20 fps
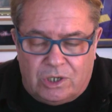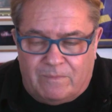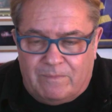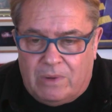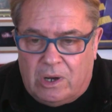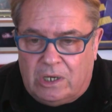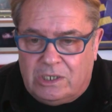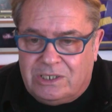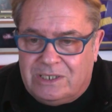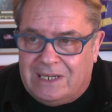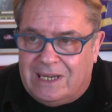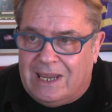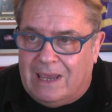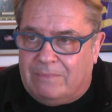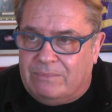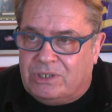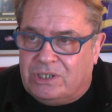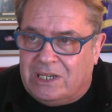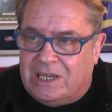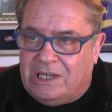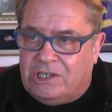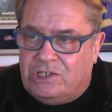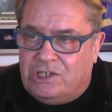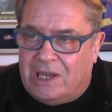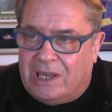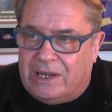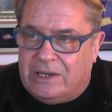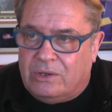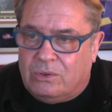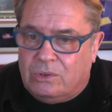of my TMC
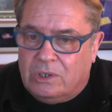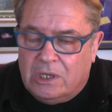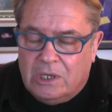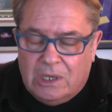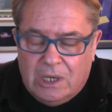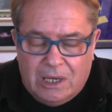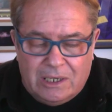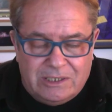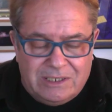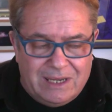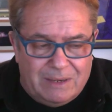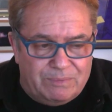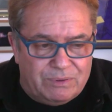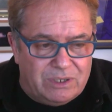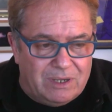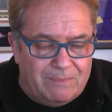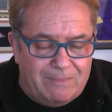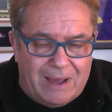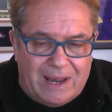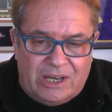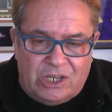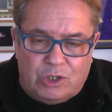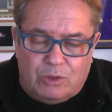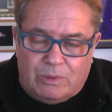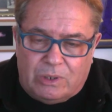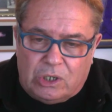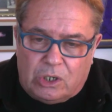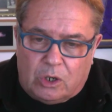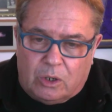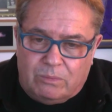channel, a Tipster
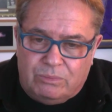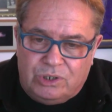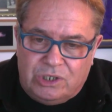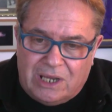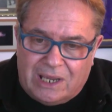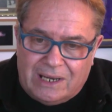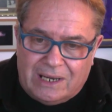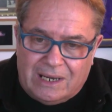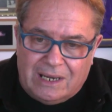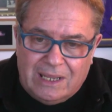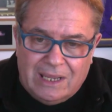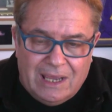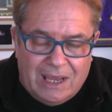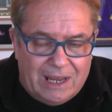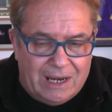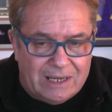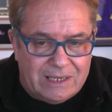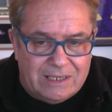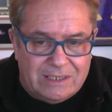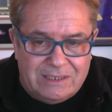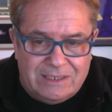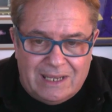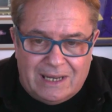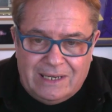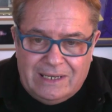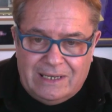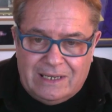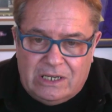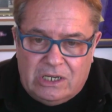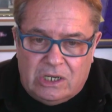Management Club channel, and I can tell
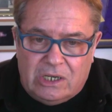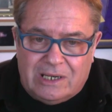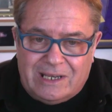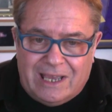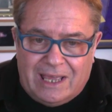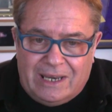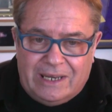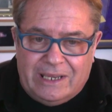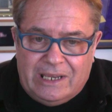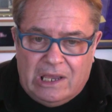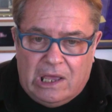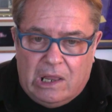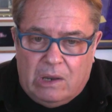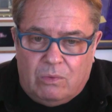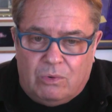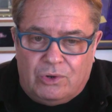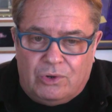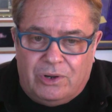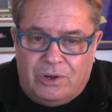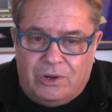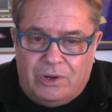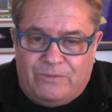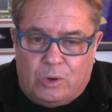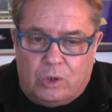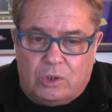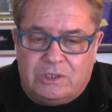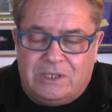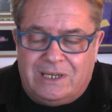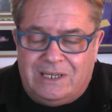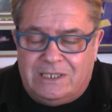you, Gurkhali Girl won at
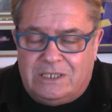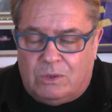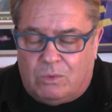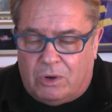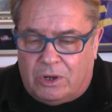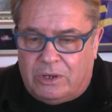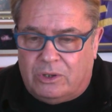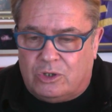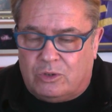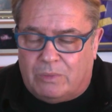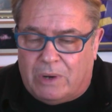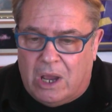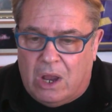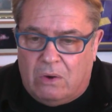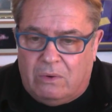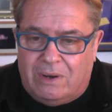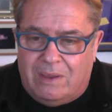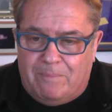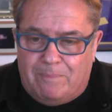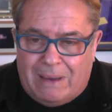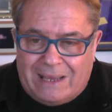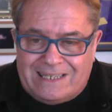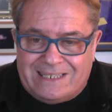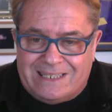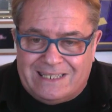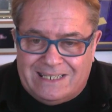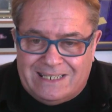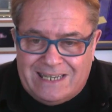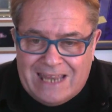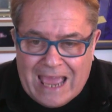14-1, it was my only bet
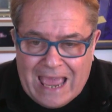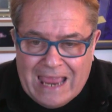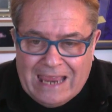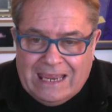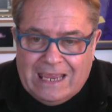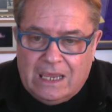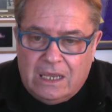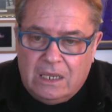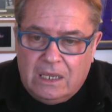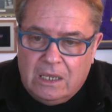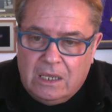of the day.